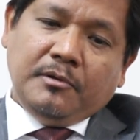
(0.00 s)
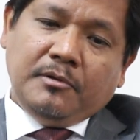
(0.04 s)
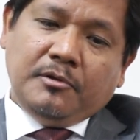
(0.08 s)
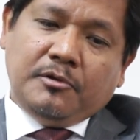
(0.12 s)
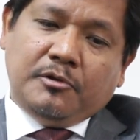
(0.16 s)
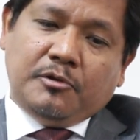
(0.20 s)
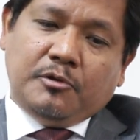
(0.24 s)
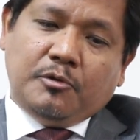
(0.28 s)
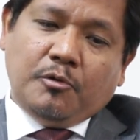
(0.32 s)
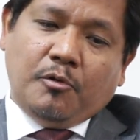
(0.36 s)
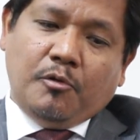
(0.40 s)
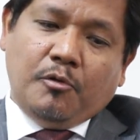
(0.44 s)

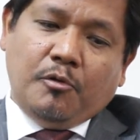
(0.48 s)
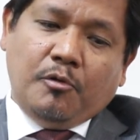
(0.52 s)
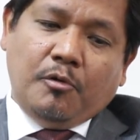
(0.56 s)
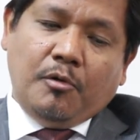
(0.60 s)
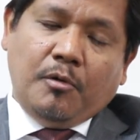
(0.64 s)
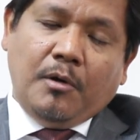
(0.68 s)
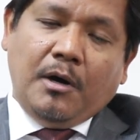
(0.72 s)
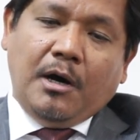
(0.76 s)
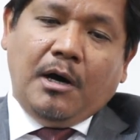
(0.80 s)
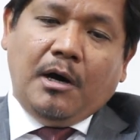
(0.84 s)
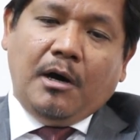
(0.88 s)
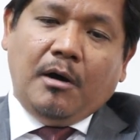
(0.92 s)

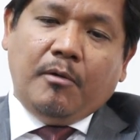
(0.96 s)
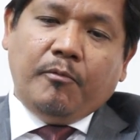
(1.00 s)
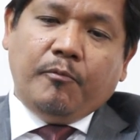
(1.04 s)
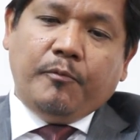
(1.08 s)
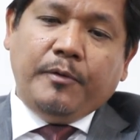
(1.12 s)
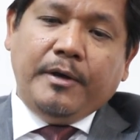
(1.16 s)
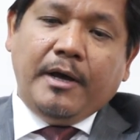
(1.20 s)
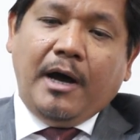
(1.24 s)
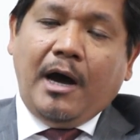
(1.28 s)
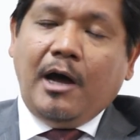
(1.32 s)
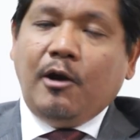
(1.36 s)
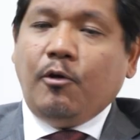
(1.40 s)
So
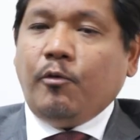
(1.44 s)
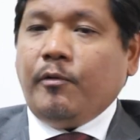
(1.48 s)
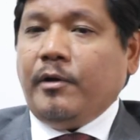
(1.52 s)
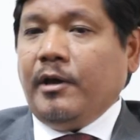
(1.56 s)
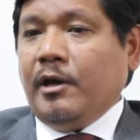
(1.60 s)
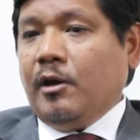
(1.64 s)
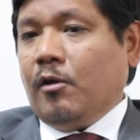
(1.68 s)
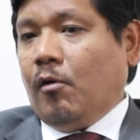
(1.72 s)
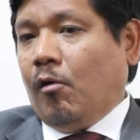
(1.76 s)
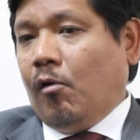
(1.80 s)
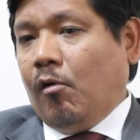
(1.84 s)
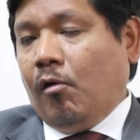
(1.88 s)
we are
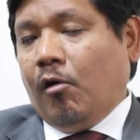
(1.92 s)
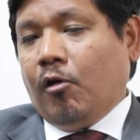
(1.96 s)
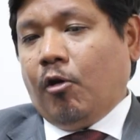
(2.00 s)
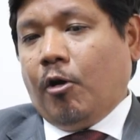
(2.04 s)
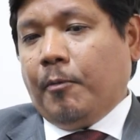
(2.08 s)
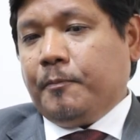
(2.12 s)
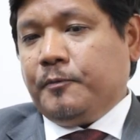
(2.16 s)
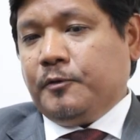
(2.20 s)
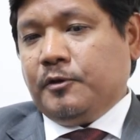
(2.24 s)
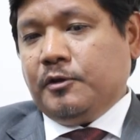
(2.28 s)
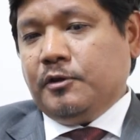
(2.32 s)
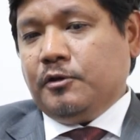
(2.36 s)
looking at
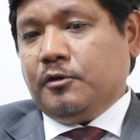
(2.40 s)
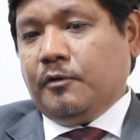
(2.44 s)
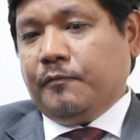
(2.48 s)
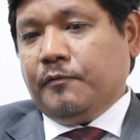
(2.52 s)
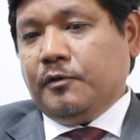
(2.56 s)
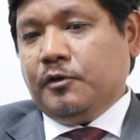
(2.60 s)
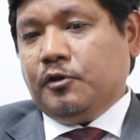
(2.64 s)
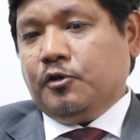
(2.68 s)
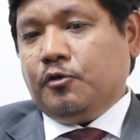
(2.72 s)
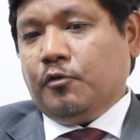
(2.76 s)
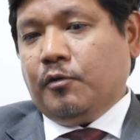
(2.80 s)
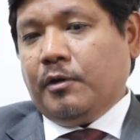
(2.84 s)
all options
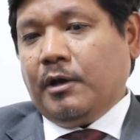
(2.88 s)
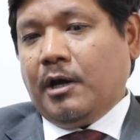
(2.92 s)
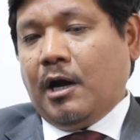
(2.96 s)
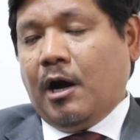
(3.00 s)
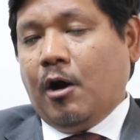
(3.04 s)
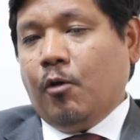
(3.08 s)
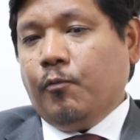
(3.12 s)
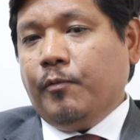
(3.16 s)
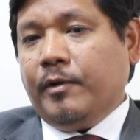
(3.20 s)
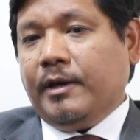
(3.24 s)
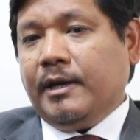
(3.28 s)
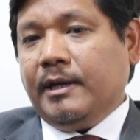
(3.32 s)
of ensuring
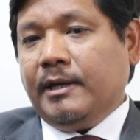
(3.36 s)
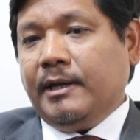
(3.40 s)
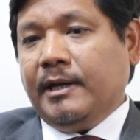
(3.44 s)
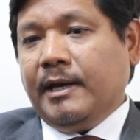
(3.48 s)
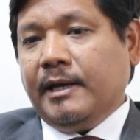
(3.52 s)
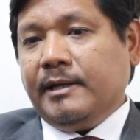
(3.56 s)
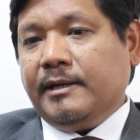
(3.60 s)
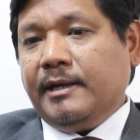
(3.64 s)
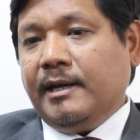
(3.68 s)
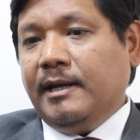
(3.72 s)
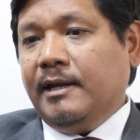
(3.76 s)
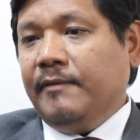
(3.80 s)
how we can
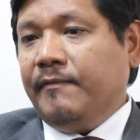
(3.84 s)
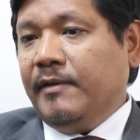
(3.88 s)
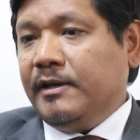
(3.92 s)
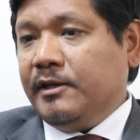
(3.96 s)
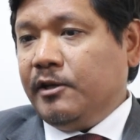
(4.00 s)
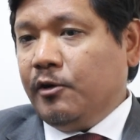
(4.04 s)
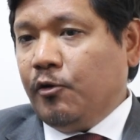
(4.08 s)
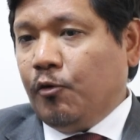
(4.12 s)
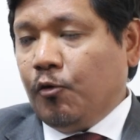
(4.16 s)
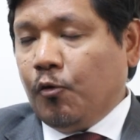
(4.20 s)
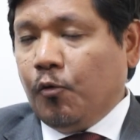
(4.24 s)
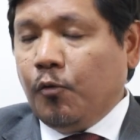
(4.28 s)
get
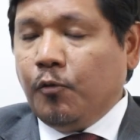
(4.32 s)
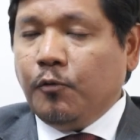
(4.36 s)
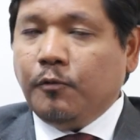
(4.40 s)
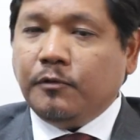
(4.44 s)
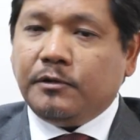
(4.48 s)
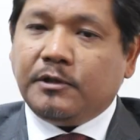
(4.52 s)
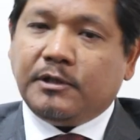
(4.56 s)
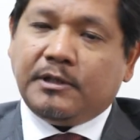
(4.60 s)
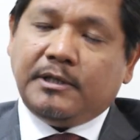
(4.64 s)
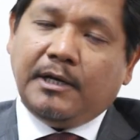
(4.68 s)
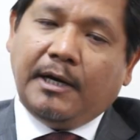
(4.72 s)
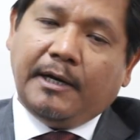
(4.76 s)
elevated
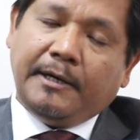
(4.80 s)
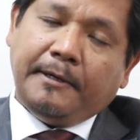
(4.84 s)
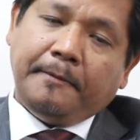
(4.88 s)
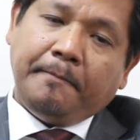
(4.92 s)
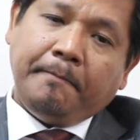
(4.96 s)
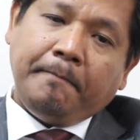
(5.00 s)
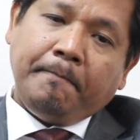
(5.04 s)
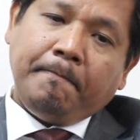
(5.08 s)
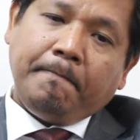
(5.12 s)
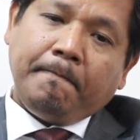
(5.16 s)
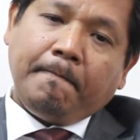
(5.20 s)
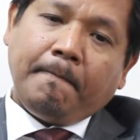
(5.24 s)
roads
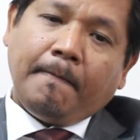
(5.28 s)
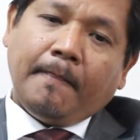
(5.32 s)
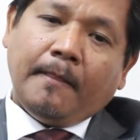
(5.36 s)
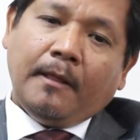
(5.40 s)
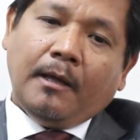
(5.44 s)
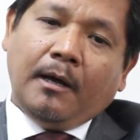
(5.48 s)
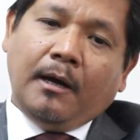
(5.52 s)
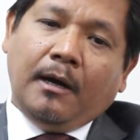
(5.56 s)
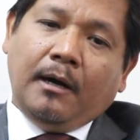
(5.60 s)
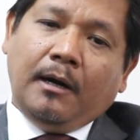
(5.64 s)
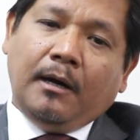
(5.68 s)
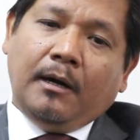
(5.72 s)
done,
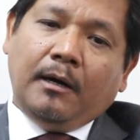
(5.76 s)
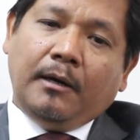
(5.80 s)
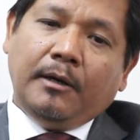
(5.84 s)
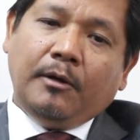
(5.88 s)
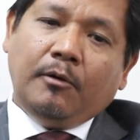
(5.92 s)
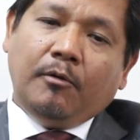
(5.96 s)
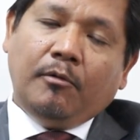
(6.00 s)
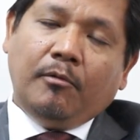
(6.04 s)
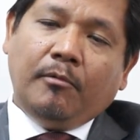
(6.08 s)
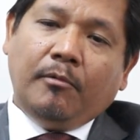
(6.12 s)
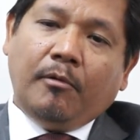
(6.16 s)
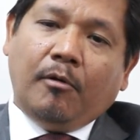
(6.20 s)

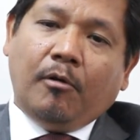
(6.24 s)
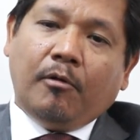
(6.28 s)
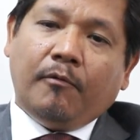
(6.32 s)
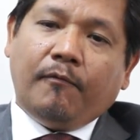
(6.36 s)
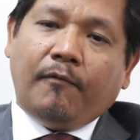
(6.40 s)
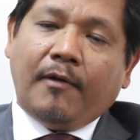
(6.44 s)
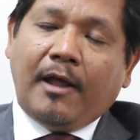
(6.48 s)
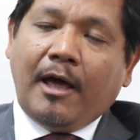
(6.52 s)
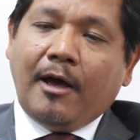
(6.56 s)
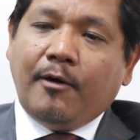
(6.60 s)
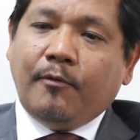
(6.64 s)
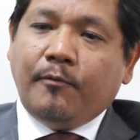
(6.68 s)
or
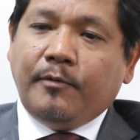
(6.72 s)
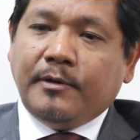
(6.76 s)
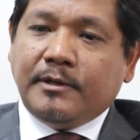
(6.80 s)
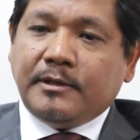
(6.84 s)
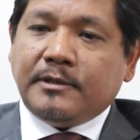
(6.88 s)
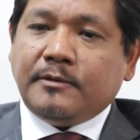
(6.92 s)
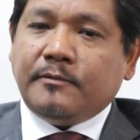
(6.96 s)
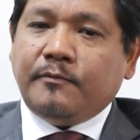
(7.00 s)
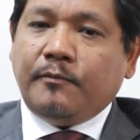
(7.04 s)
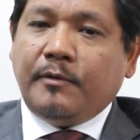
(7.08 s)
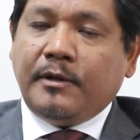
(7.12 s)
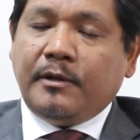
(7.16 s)

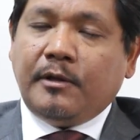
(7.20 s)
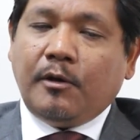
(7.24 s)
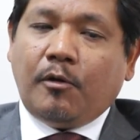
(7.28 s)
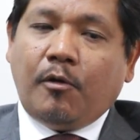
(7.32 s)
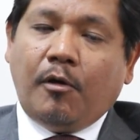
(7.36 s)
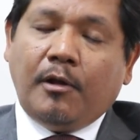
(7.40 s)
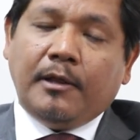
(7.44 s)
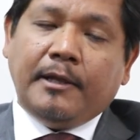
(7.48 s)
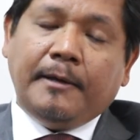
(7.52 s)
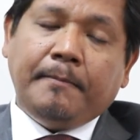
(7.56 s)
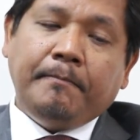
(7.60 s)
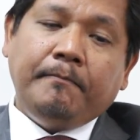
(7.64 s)
flyovers, what they
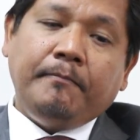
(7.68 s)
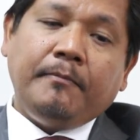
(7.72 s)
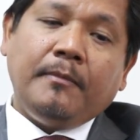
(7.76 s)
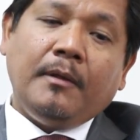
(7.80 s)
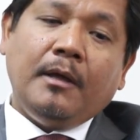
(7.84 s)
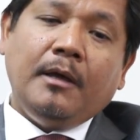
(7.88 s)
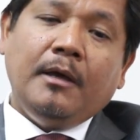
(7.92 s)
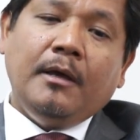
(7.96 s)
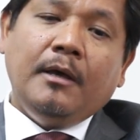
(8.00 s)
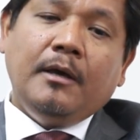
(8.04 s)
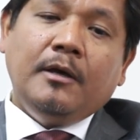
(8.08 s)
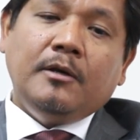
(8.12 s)
call them.
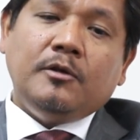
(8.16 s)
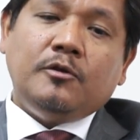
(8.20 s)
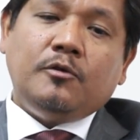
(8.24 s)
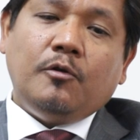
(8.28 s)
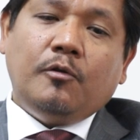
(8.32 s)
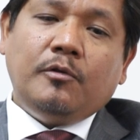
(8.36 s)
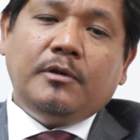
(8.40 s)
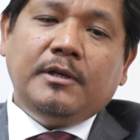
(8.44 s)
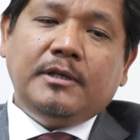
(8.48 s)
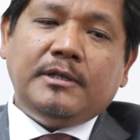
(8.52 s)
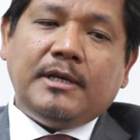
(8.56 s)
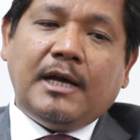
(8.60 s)

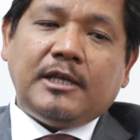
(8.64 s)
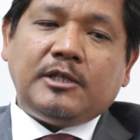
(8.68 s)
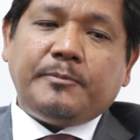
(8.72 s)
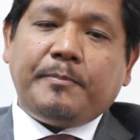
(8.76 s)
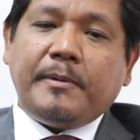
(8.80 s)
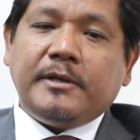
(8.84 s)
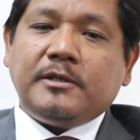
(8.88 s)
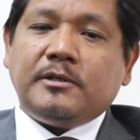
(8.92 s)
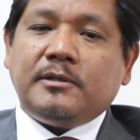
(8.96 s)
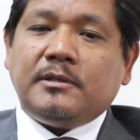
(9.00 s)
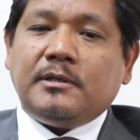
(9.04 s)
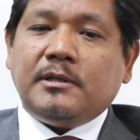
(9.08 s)
So these
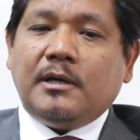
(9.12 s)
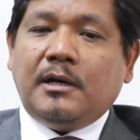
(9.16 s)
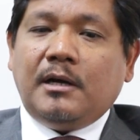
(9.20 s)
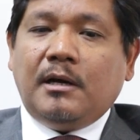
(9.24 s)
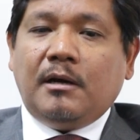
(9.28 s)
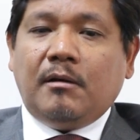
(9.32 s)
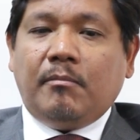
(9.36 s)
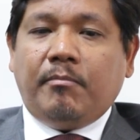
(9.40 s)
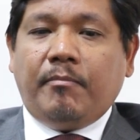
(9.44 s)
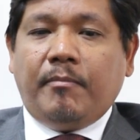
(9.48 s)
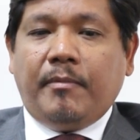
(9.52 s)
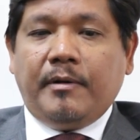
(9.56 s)
aspects,
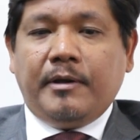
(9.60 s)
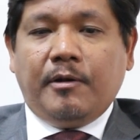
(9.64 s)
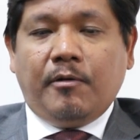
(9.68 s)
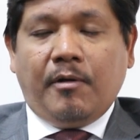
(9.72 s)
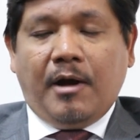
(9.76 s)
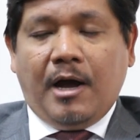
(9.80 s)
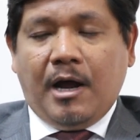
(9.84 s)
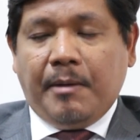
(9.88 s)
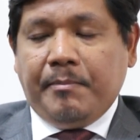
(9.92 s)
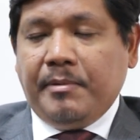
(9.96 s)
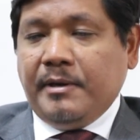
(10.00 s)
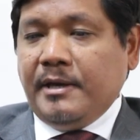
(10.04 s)

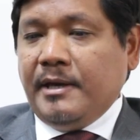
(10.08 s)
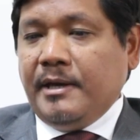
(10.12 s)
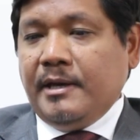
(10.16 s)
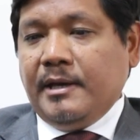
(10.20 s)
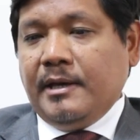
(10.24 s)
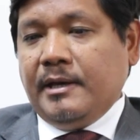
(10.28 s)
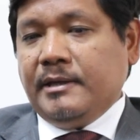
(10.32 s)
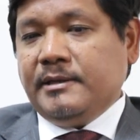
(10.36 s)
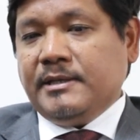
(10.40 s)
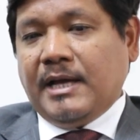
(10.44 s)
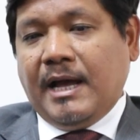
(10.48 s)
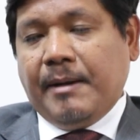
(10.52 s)
are being
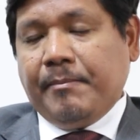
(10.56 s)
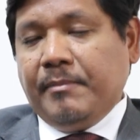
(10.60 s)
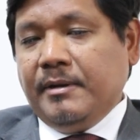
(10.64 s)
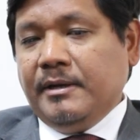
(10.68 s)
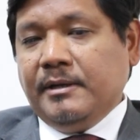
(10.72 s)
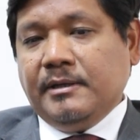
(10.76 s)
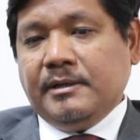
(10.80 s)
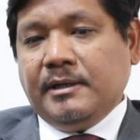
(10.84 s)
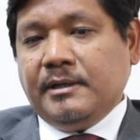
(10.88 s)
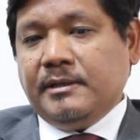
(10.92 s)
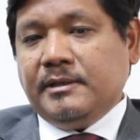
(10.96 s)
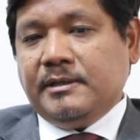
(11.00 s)

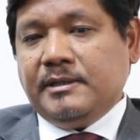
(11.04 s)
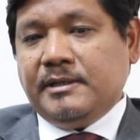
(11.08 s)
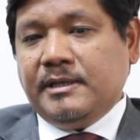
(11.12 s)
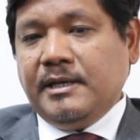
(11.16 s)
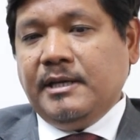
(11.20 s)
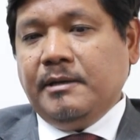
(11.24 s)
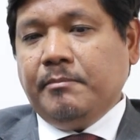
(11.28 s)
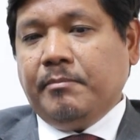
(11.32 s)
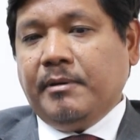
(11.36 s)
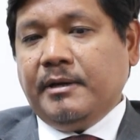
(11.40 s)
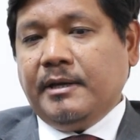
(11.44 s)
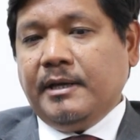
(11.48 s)
examined and
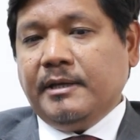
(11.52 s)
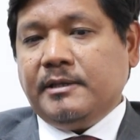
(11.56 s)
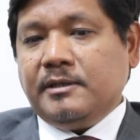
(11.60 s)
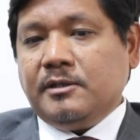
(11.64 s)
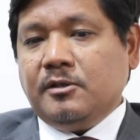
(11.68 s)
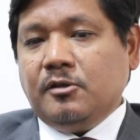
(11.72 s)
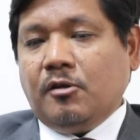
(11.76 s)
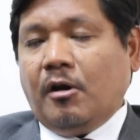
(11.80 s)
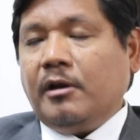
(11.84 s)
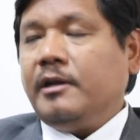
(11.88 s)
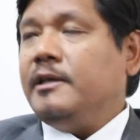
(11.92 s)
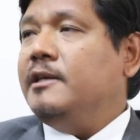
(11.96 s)
seen, but
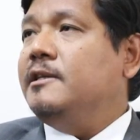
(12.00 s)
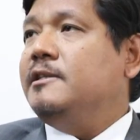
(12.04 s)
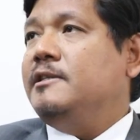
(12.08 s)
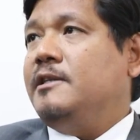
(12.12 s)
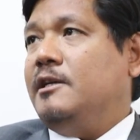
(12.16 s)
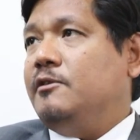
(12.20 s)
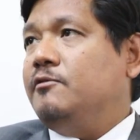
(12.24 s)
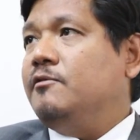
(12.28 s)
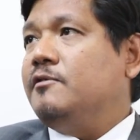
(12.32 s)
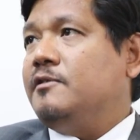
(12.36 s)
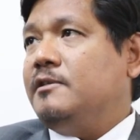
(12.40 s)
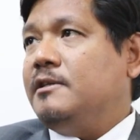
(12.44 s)
it's not
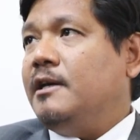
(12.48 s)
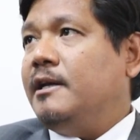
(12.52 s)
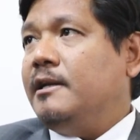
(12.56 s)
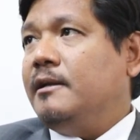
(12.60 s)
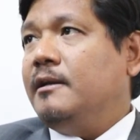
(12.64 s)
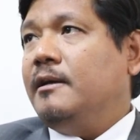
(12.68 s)
easy, as you said.